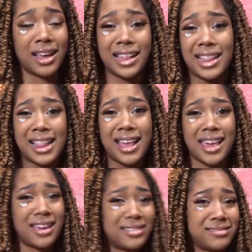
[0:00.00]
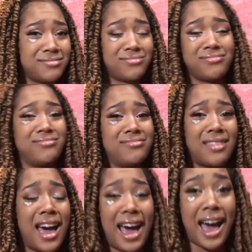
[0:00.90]
it's like
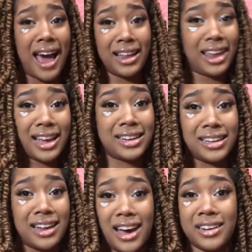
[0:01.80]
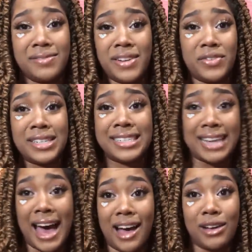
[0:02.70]
I like a lot of different
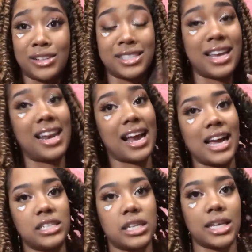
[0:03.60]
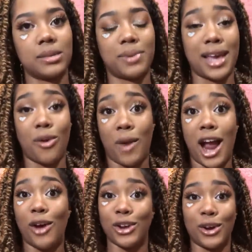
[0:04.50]
styles and like I just like to play
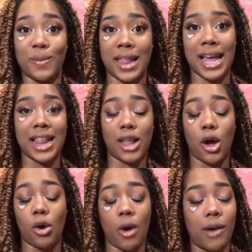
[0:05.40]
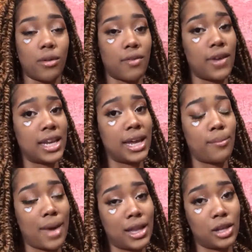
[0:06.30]
around, you know what I'm saying? So I was feeling
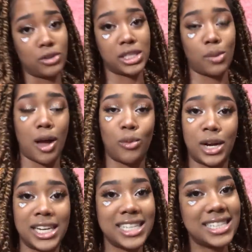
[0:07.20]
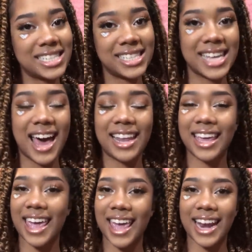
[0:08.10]
my little semi-realistic style
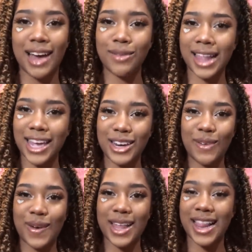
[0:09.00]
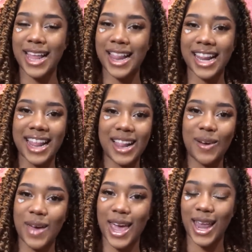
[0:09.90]
again and I was like, you know what, sis, let's
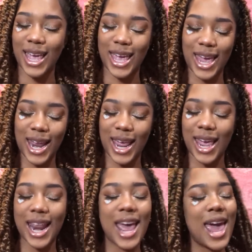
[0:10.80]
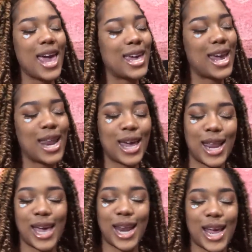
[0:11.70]
go ahead and get it. Get it, get
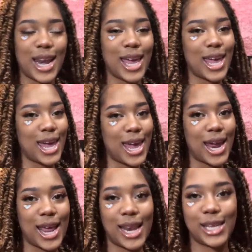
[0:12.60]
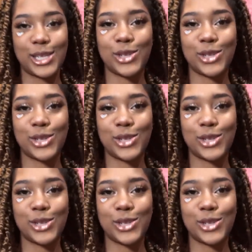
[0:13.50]
it, get it, get it, get it. Let's